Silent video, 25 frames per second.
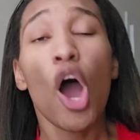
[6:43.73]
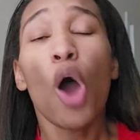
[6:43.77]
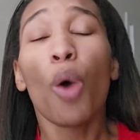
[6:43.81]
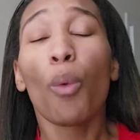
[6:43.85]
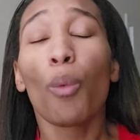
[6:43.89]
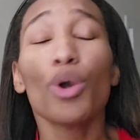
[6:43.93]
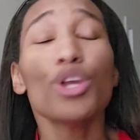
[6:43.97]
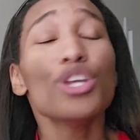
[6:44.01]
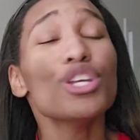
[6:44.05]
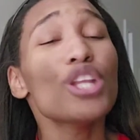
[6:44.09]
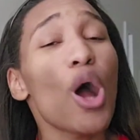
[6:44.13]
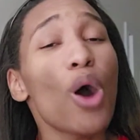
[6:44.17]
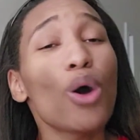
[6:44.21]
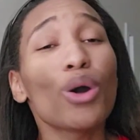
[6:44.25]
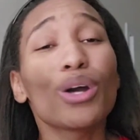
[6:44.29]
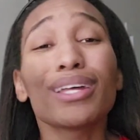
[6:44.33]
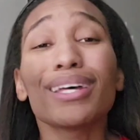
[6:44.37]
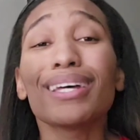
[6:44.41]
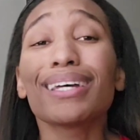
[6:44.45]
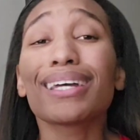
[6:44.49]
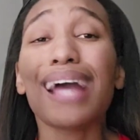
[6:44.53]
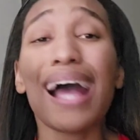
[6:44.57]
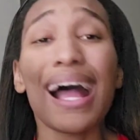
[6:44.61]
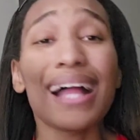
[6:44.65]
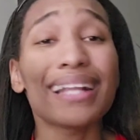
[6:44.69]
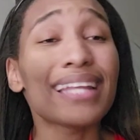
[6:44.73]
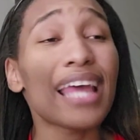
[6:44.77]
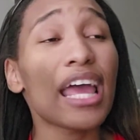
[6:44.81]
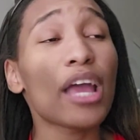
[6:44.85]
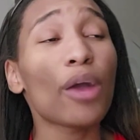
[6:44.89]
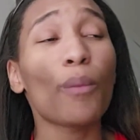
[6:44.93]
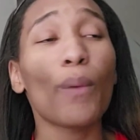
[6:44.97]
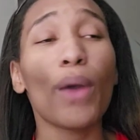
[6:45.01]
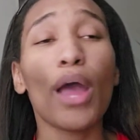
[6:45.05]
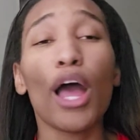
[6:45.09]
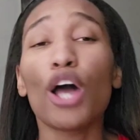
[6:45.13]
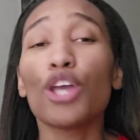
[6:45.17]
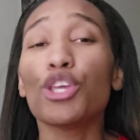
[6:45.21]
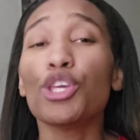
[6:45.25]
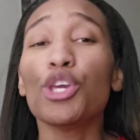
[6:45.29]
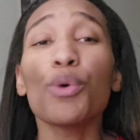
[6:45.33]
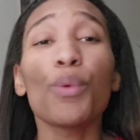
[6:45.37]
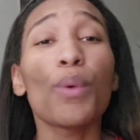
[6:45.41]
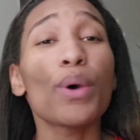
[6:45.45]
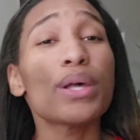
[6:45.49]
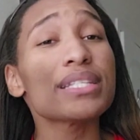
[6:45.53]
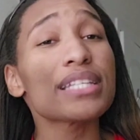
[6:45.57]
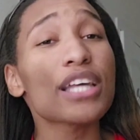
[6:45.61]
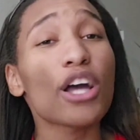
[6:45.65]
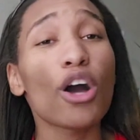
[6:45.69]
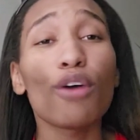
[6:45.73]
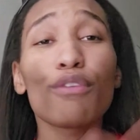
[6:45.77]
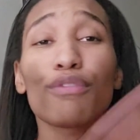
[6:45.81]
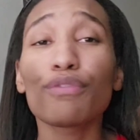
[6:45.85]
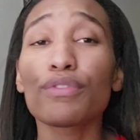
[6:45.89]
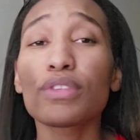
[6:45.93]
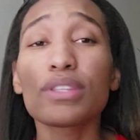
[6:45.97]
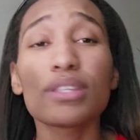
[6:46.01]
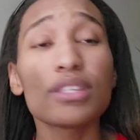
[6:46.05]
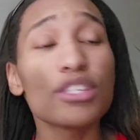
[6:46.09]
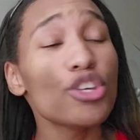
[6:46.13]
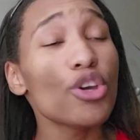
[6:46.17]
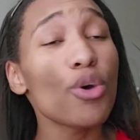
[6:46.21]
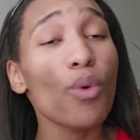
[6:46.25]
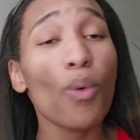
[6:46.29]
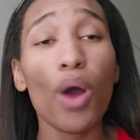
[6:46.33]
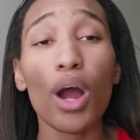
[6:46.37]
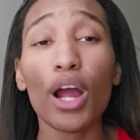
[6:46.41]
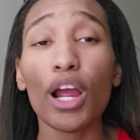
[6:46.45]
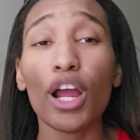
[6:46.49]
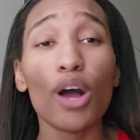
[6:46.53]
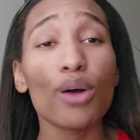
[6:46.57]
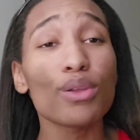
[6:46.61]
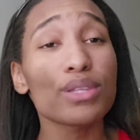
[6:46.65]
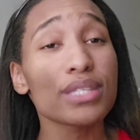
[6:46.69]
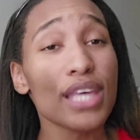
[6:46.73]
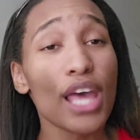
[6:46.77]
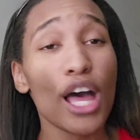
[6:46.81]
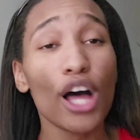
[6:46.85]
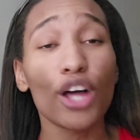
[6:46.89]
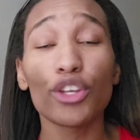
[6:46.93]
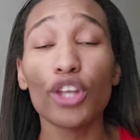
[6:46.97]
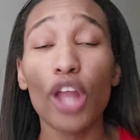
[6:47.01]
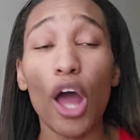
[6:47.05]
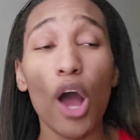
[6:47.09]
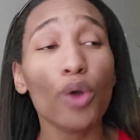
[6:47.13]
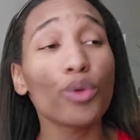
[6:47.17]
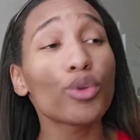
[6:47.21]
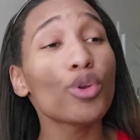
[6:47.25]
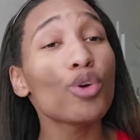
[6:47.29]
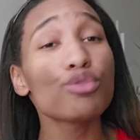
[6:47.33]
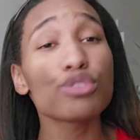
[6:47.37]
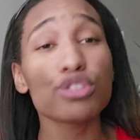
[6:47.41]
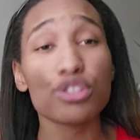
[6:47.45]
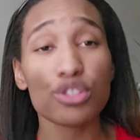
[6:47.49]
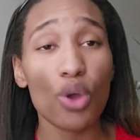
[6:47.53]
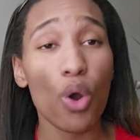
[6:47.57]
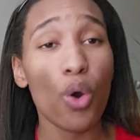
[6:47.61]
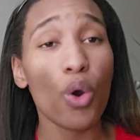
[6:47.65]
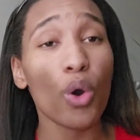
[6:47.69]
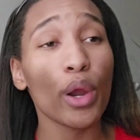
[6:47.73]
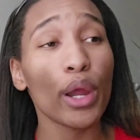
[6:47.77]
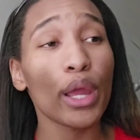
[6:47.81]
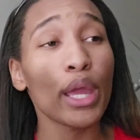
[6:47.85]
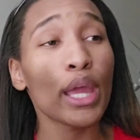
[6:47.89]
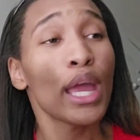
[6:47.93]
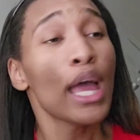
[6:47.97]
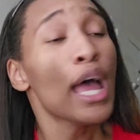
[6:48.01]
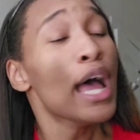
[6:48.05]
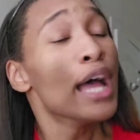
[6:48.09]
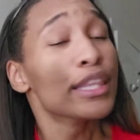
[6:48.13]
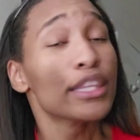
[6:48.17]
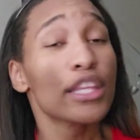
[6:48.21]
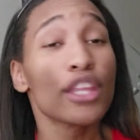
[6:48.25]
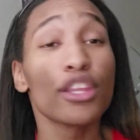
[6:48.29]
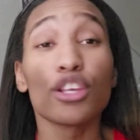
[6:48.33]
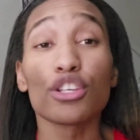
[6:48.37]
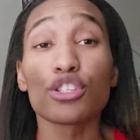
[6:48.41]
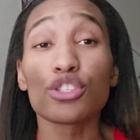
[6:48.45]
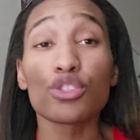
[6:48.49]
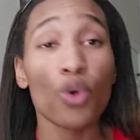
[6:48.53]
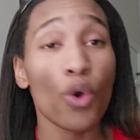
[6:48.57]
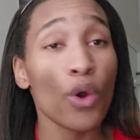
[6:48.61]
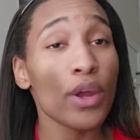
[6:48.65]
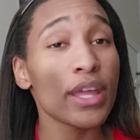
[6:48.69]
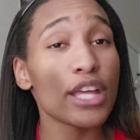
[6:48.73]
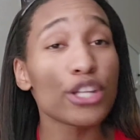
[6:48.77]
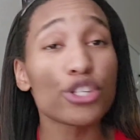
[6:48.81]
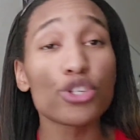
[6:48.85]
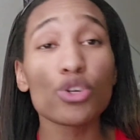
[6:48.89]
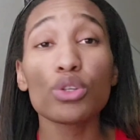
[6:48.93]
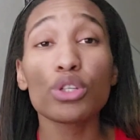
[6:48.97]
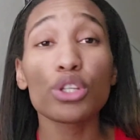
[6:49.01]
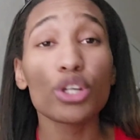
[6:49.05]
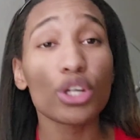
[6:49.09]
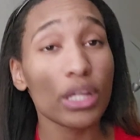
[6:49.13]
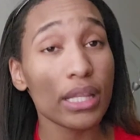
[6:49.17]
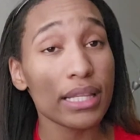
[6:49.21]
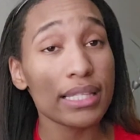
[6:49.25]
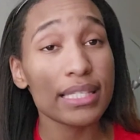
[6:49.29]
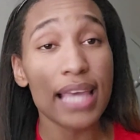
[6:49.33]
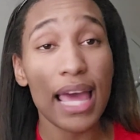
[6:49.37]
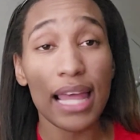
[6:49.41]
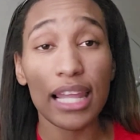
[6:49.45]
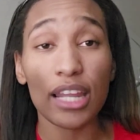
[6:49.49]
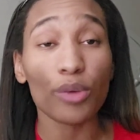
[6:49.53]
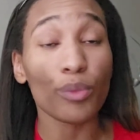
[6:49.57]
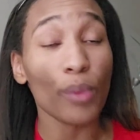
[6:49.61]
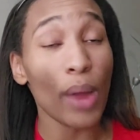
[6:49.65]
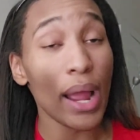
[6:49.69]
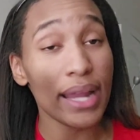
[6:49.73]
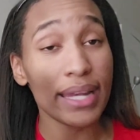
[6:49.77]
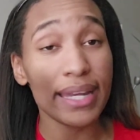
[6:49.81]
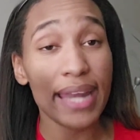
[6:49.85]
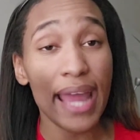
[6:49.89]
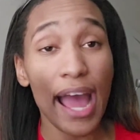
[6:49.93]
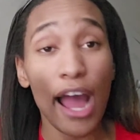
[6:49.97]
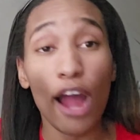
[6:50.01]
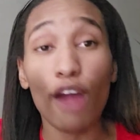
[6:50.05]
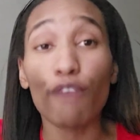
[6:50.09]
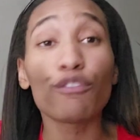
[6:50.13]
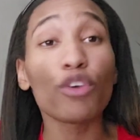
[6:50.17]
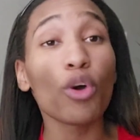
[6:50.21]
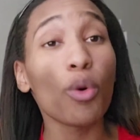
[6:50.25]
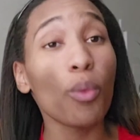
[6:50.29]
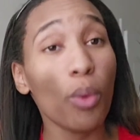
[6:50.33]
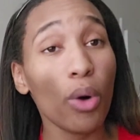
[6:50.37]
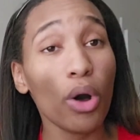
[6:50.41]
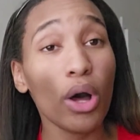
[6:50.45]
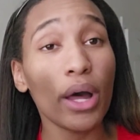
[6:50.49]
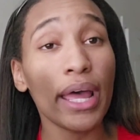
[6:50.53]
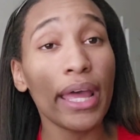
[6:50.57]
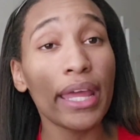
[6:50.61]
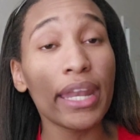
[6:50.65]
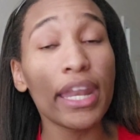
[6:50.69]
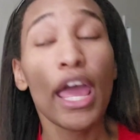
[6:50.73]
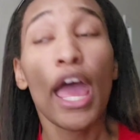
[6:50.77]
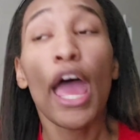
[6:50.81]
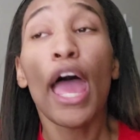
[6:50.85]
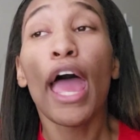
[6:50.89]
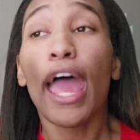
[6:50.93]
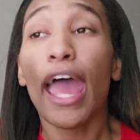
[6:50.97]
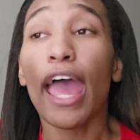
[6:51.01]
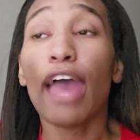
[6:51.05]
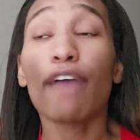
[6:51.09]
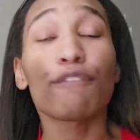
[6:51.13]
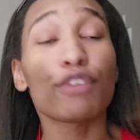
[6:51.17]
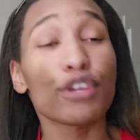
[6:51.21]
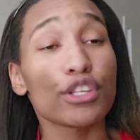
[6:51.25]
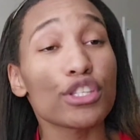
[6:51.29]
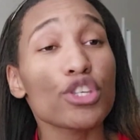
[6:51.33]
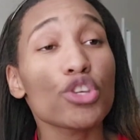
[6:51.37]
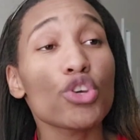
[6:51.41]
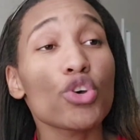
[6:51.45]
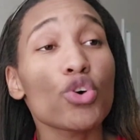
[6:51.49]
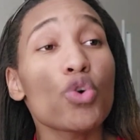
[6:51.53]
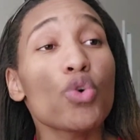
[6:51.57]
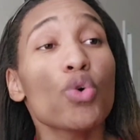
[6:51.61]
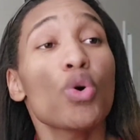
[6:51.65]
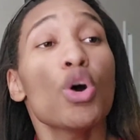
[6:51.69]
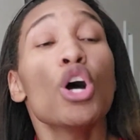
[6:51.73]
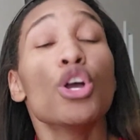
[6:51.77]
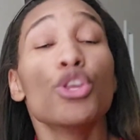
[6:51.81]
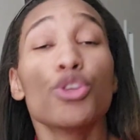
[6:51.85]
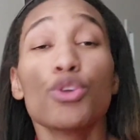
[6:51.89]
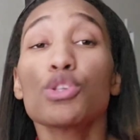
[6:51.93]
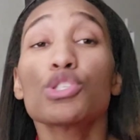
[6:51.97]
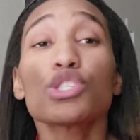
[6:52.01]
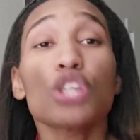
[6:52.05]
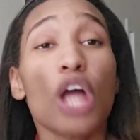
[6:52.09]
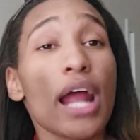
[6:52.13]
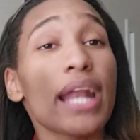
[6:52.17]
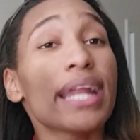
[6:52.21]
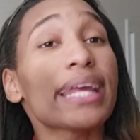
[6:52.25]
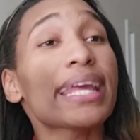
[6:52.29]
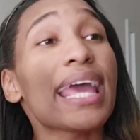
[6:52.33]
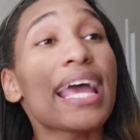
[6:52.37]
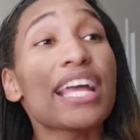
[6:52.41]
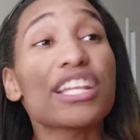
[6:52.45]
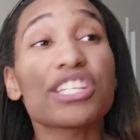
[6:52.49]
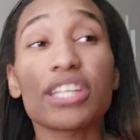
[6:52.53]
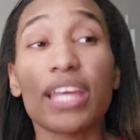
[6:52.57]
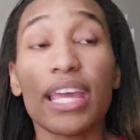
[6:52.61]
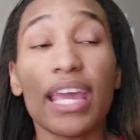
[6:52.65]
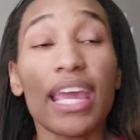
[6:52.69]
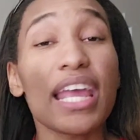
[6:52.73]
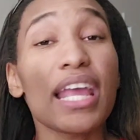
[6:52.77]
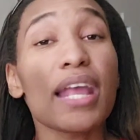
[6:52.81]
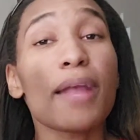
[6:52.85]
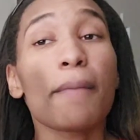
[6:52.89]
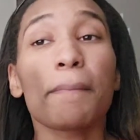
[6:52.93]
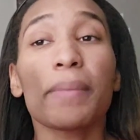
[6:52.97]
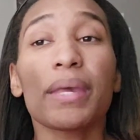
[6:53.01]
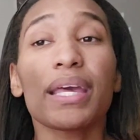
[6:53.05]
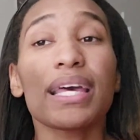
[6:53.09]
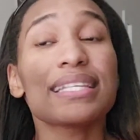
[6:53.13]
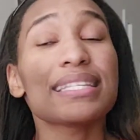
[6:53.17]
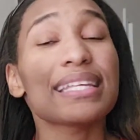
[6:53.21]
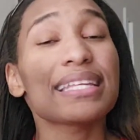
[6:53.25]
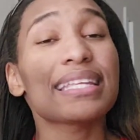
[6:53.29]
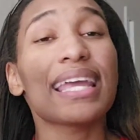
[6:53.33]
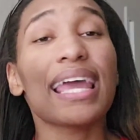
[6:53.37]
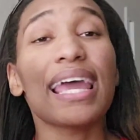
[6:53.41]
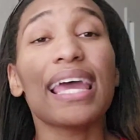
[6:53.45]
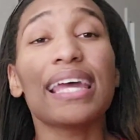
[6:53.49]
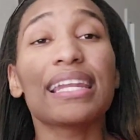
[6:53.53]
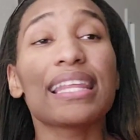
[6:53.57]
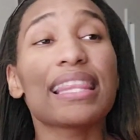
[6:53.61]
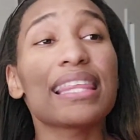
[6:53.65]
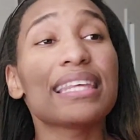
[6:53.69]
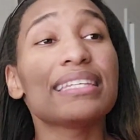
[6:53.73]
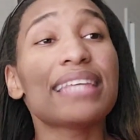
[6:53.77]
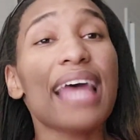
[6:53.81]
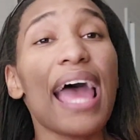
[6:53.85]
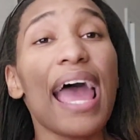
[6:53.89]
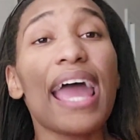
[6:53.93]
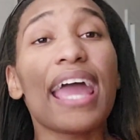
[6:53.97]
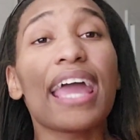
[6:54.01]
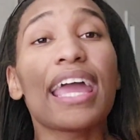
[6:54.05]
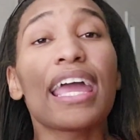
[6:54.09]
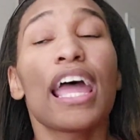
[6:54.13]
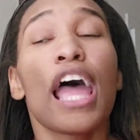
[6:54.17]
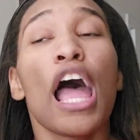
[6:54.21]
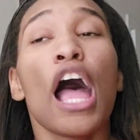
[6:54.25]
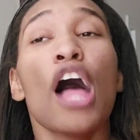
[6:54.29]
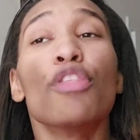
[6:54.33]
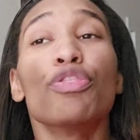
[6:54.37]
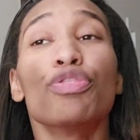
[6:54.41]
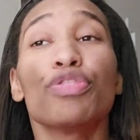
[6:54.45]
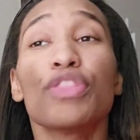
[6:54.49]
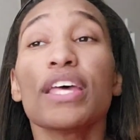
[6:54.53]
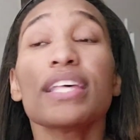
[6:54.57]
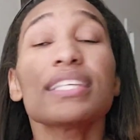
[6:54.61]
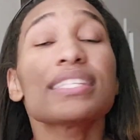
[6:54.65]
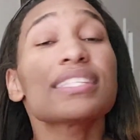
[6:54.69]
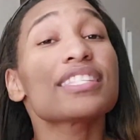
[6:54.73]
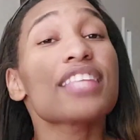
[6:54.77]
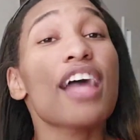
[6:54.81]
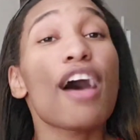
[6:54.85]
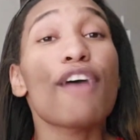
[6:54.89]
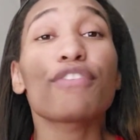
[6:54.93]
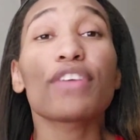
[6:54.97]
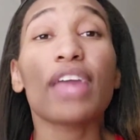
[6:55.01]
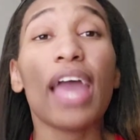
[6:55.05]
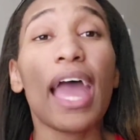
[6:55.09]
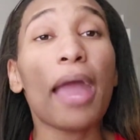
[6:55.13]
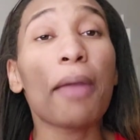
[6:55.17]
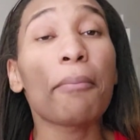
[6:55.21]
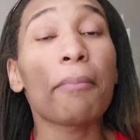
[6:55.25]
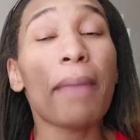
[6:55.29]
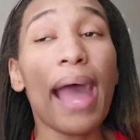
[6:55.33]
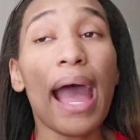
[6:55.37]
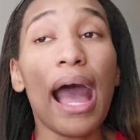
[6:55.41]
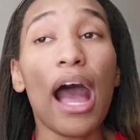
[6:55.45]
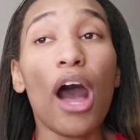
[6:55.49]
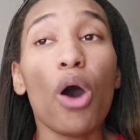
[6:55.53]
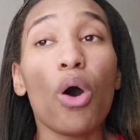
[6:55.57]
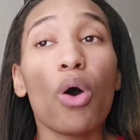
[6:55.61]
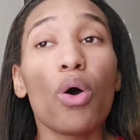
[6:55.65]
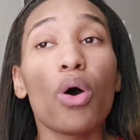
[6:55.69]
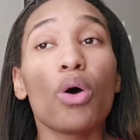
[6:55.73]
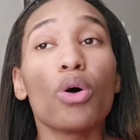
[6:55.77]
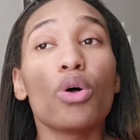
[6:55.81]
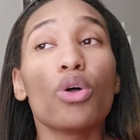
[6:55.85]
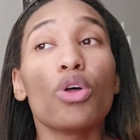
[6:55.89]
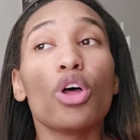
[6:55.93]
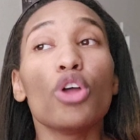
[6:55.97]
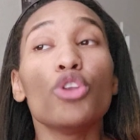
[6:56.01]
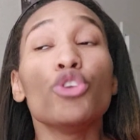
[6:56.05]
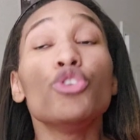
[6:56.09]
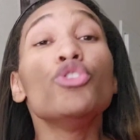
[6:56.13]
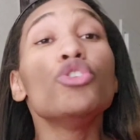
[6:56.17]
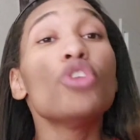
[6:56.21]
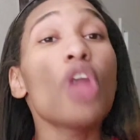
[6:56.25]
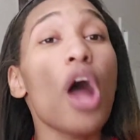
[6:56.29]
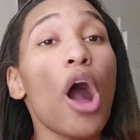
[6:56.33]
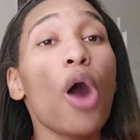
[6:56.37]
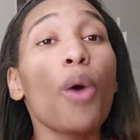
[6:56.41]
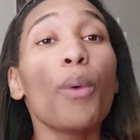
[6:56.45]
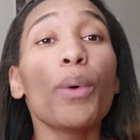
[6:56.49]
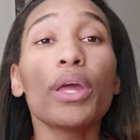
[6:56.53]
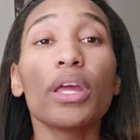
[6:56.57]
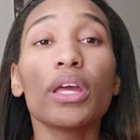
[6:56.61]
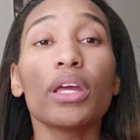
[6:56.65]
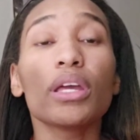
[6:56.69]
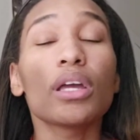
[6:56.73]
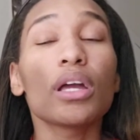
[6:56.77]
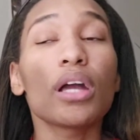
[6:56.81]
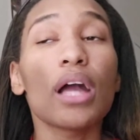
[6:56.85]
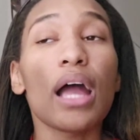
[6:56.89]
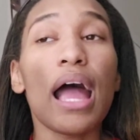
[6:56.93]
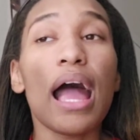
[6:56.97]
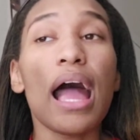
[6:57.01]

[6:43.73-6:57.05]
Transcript: Well, you know, good god dang well, you wasn't gonna you weren't gonna tell no new story than the story that you literally telling right now. For one, and for two, you started catching heat because at the end of the day, this stuff came out knowing